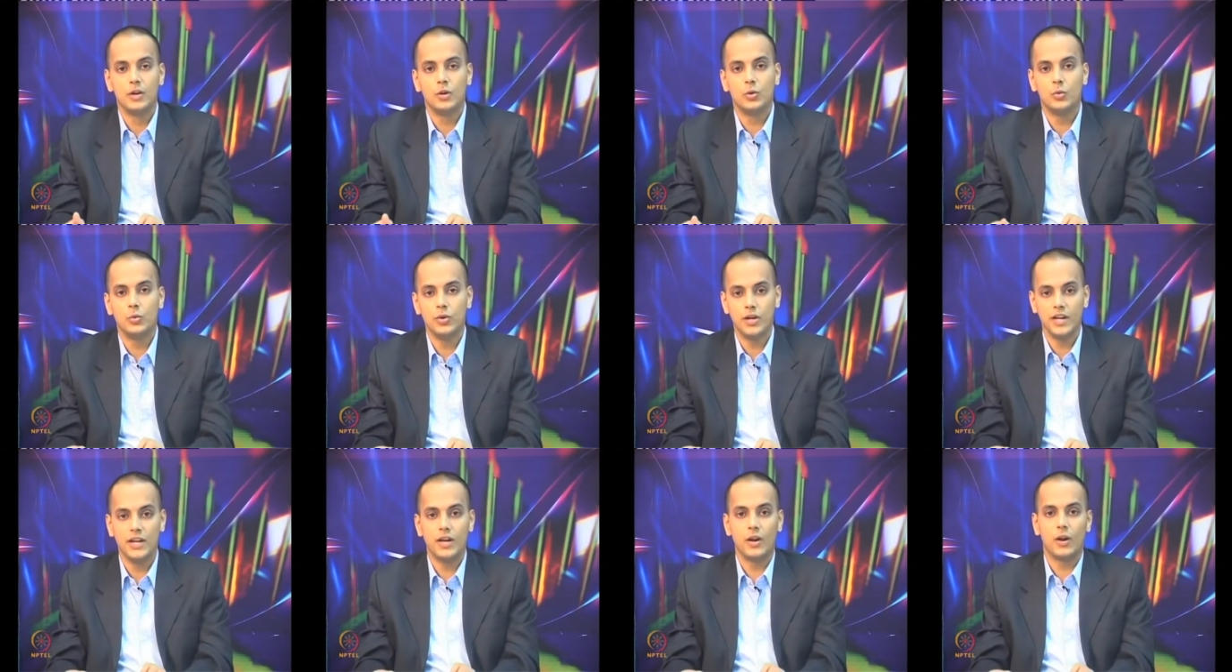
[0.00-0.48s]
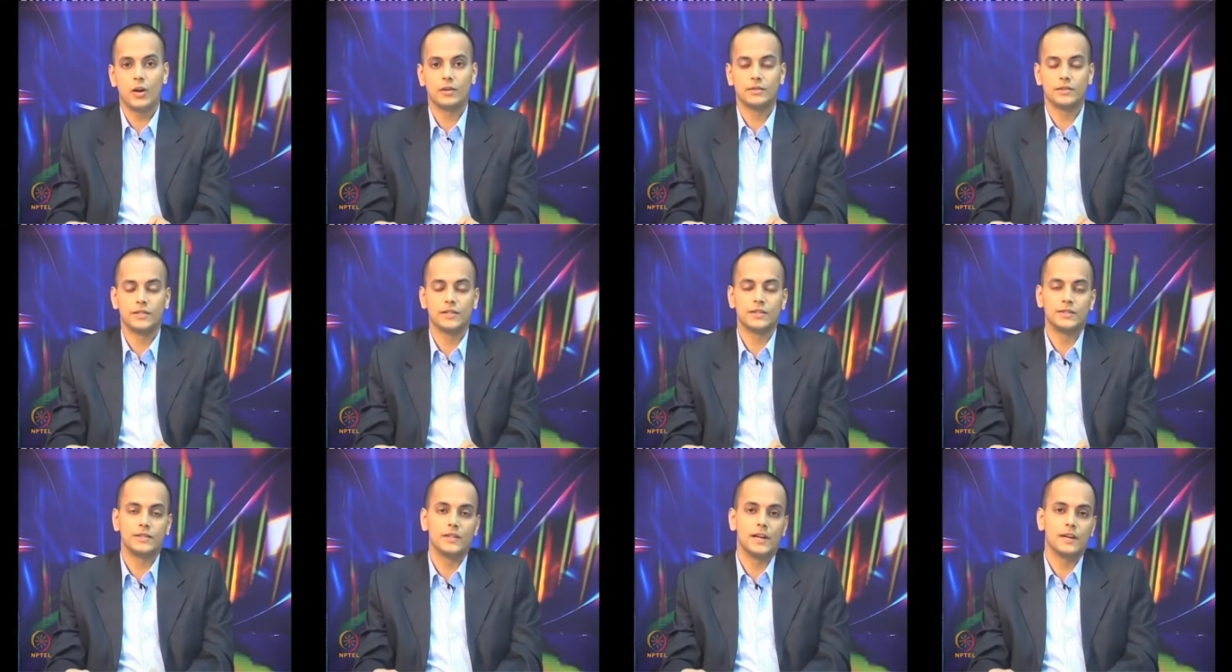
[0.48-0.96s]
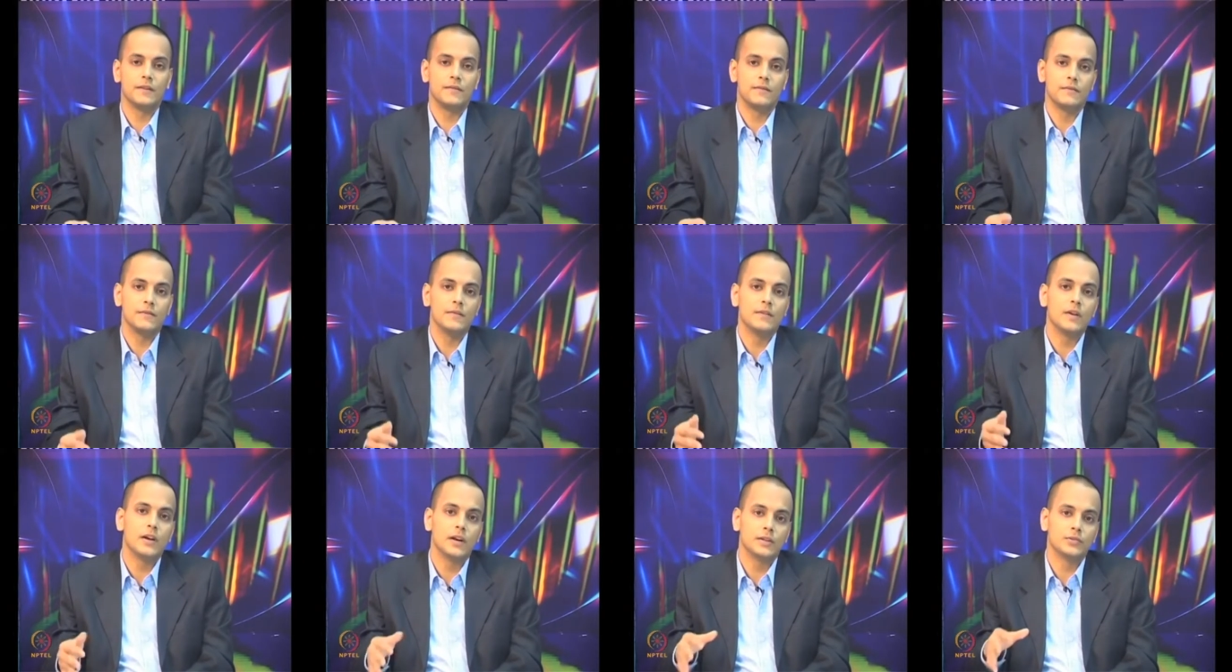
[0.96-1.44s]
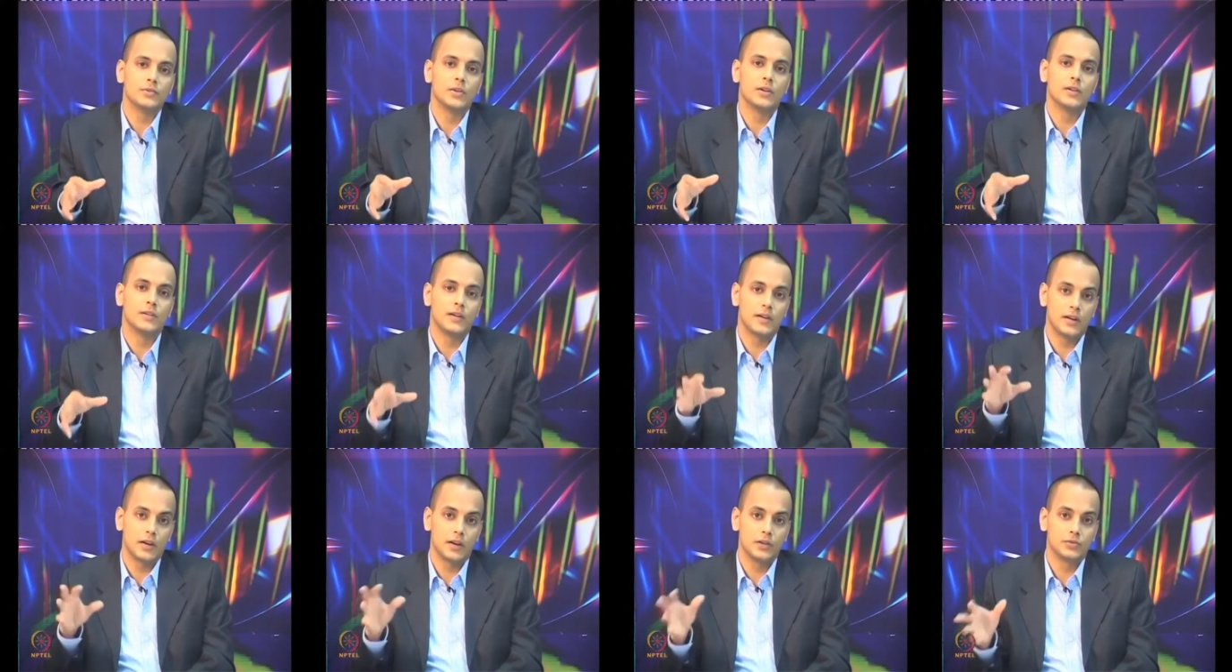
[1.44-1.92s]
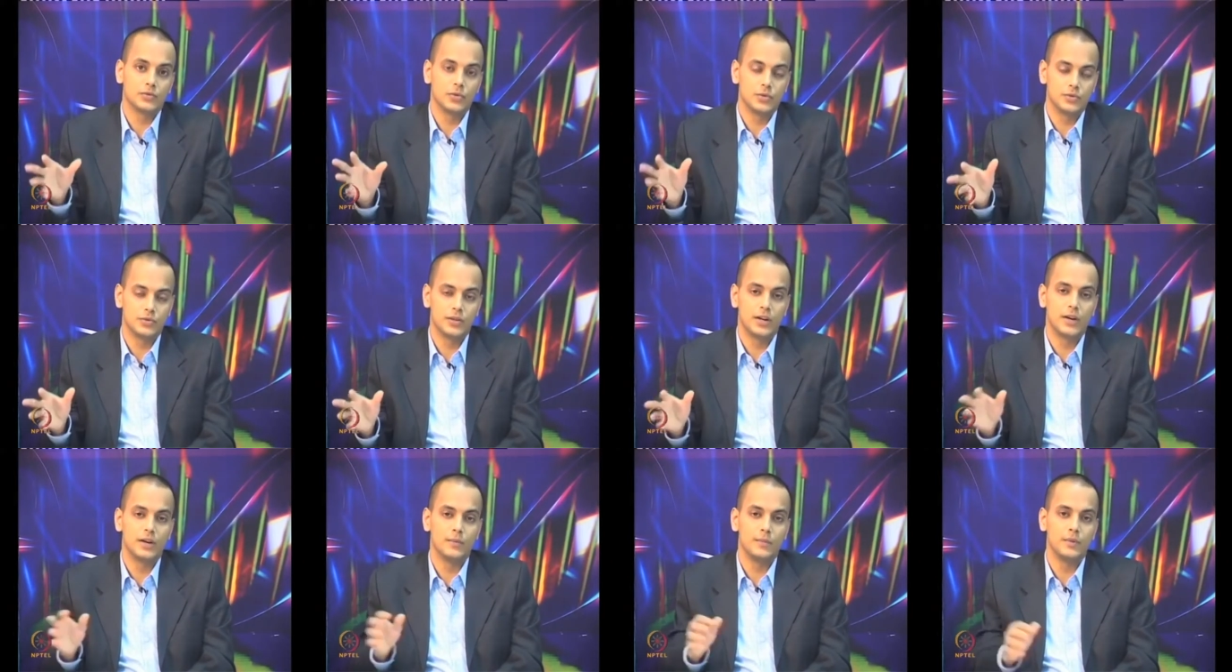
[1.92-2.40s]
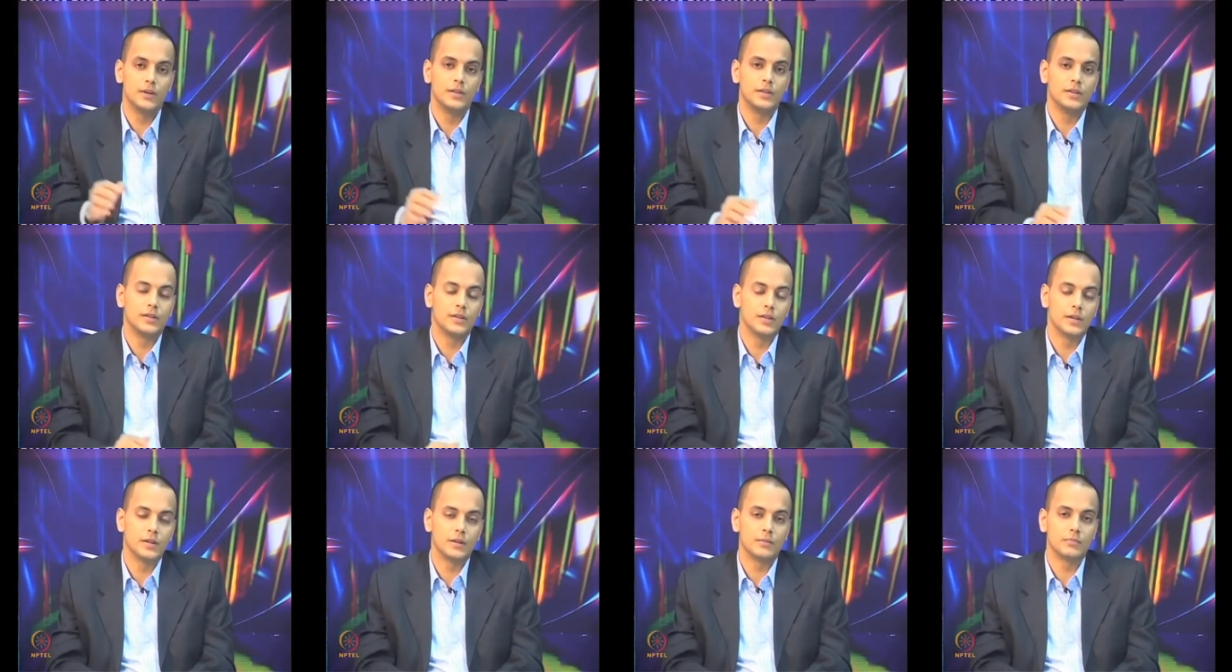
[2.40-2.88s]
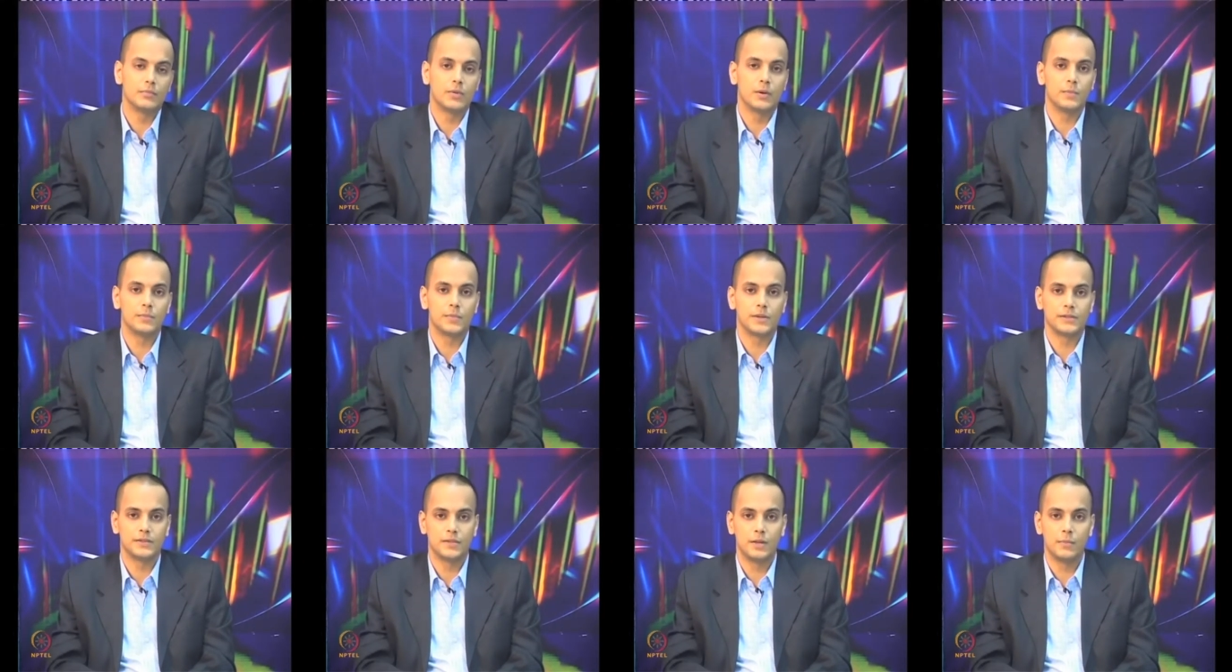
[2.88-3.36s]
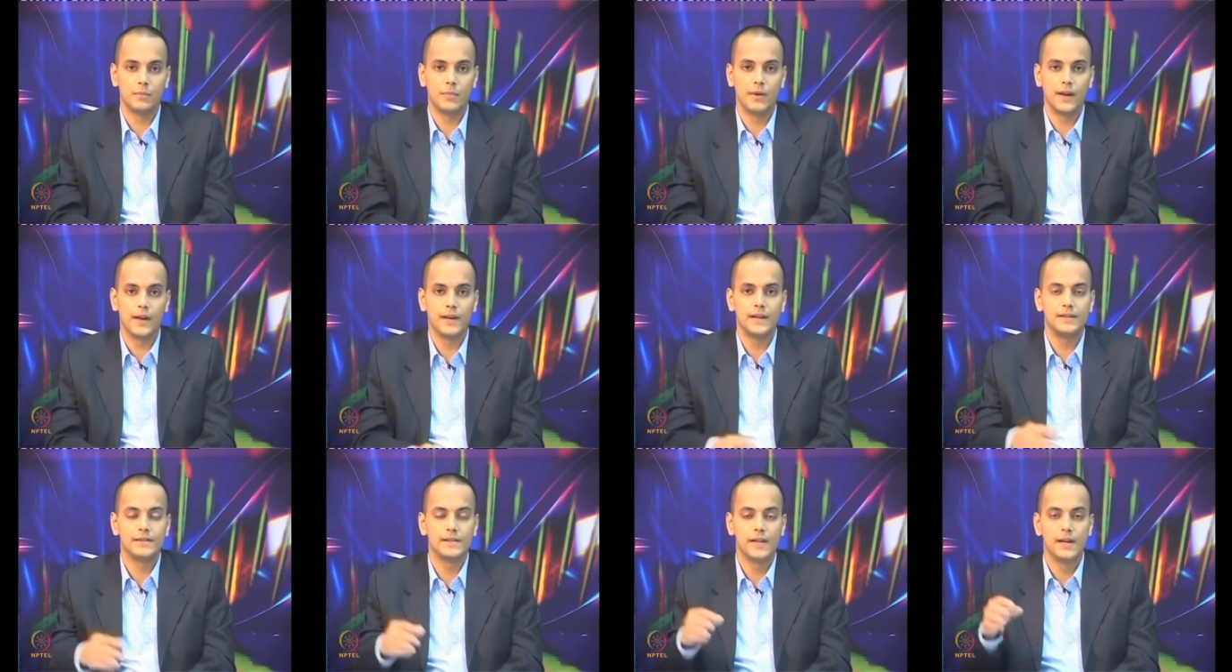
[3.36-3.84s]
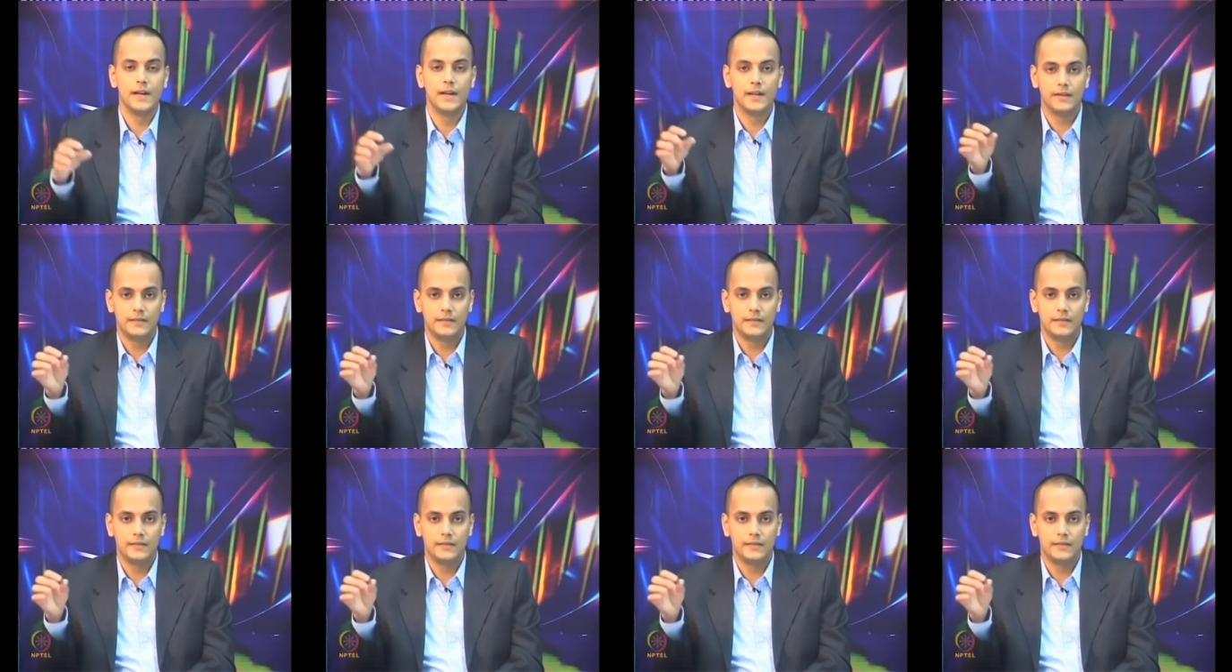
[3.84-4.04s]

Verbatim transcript: 2D losses that, that are associated with uh, compressor blades.